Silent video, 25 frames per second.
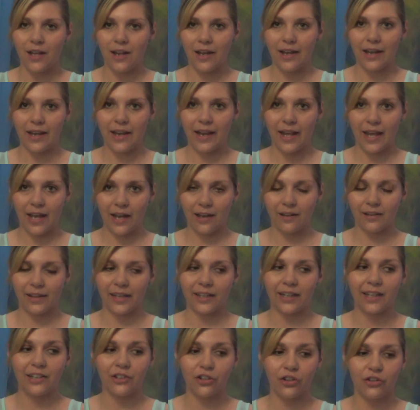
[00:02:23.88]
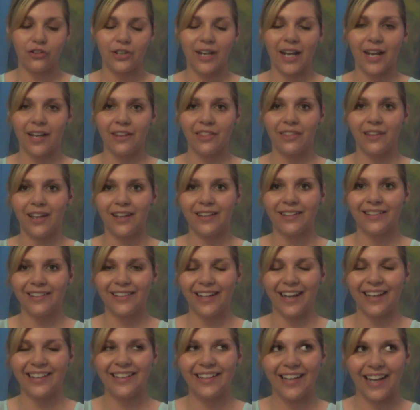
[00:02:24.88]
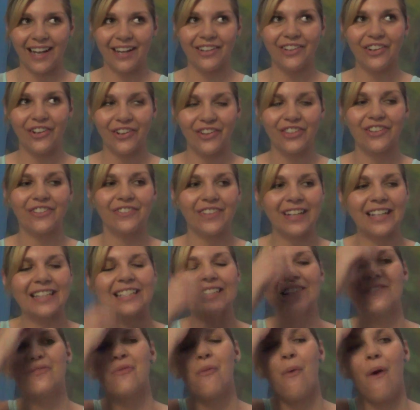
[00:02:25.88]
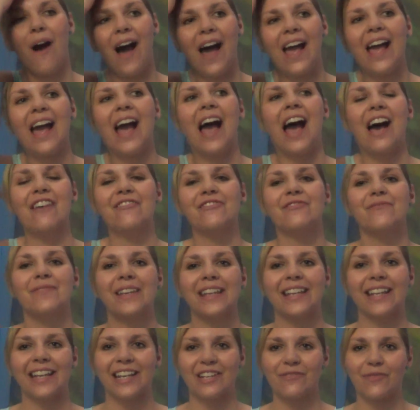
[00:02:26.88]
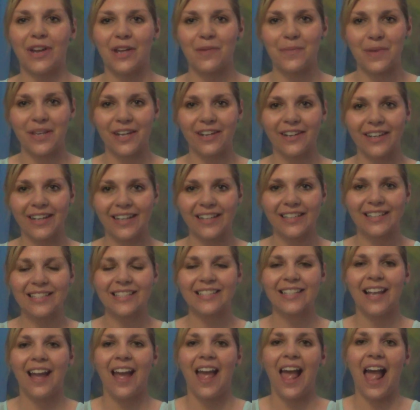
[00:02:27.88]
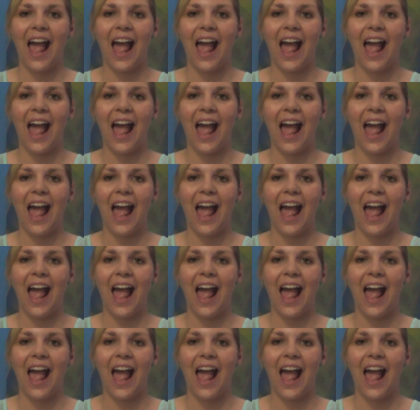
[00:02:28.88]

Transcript: now. Like, I now know the reason why I haven't been getting my periods,